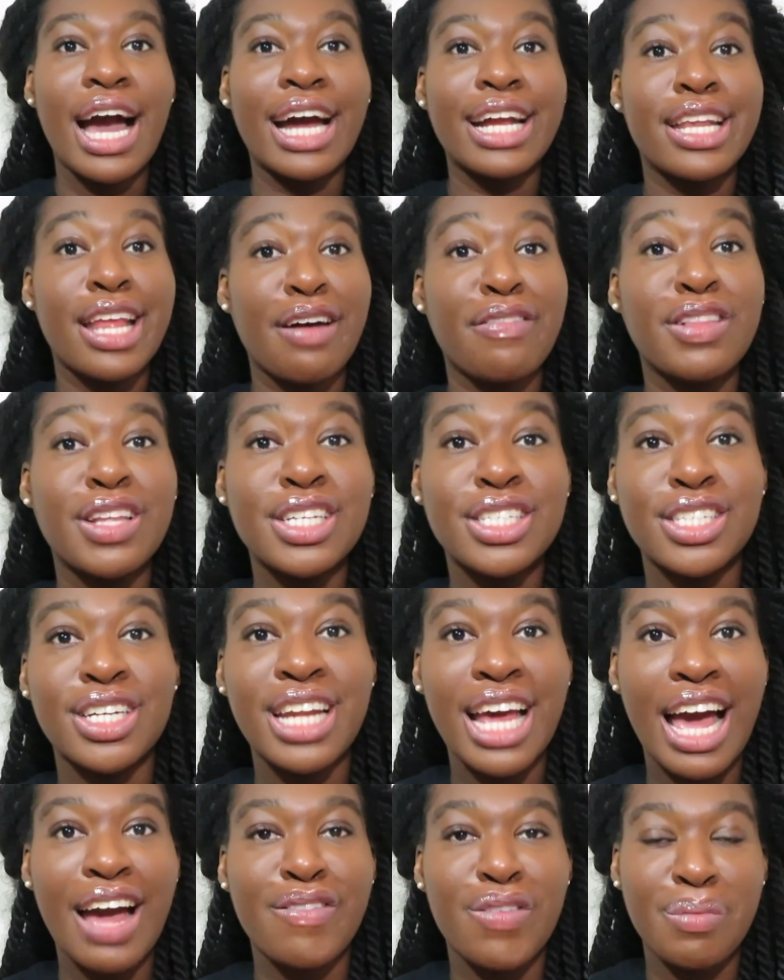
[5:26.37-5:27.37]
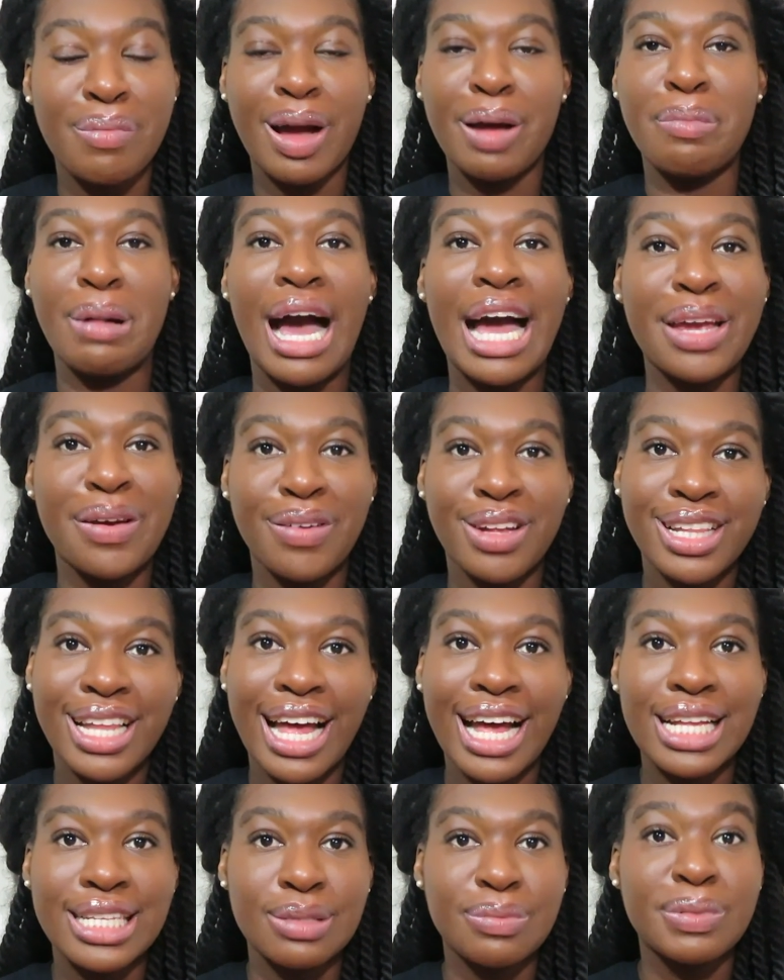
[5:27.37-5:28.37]
I definitely should have for my bio
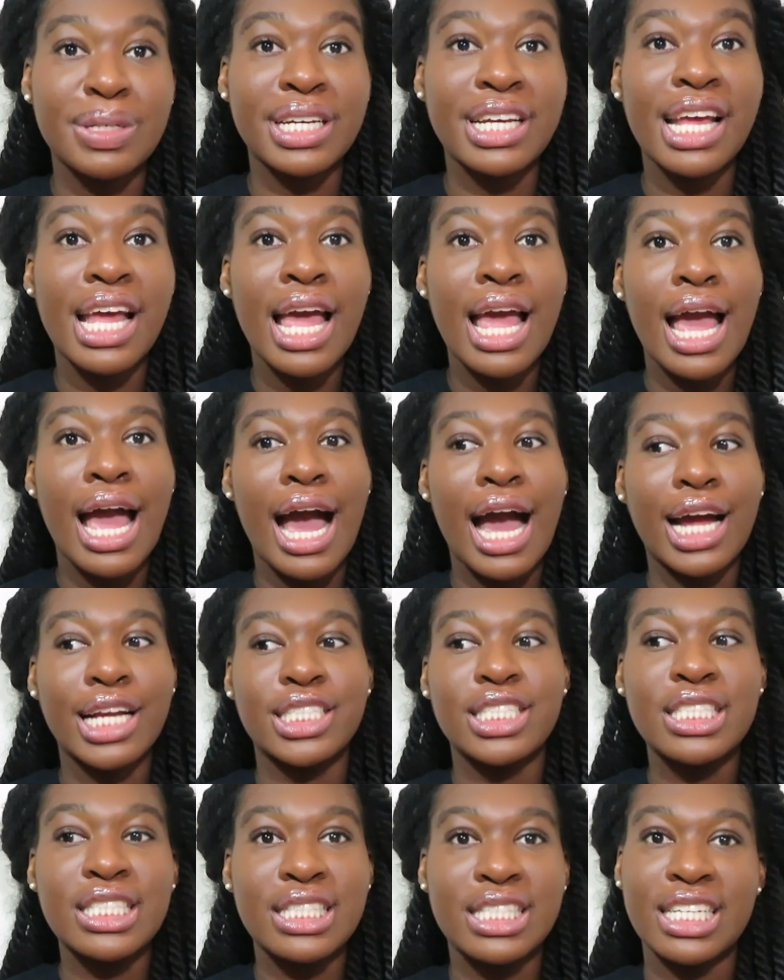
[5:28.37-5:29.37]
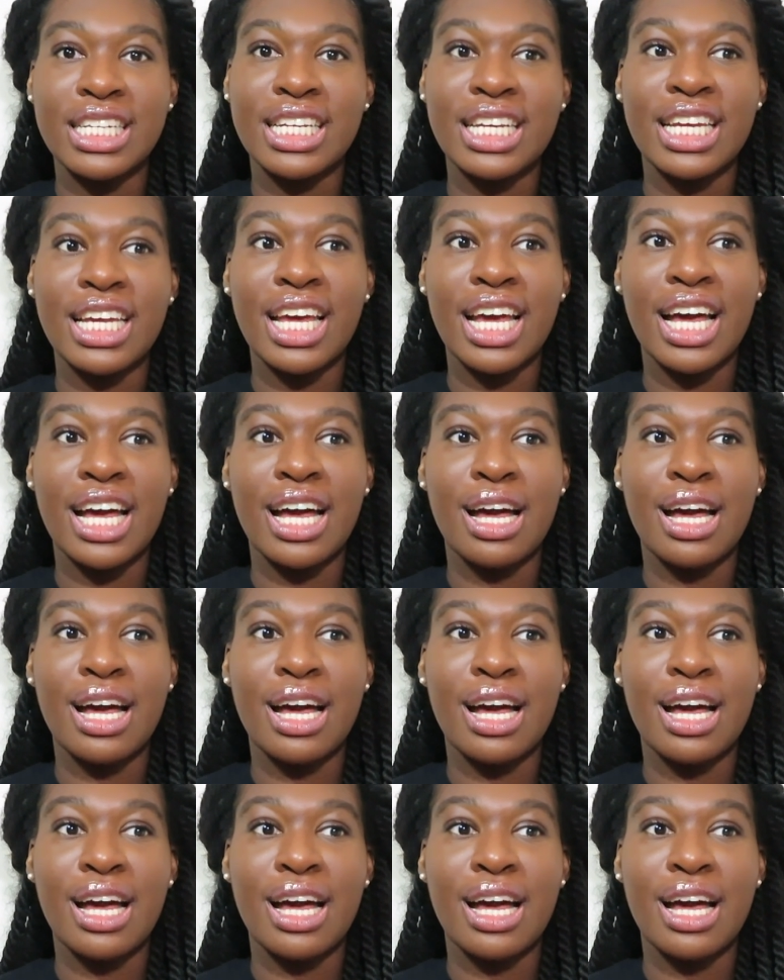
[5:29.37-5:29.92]
class, but I just didn't.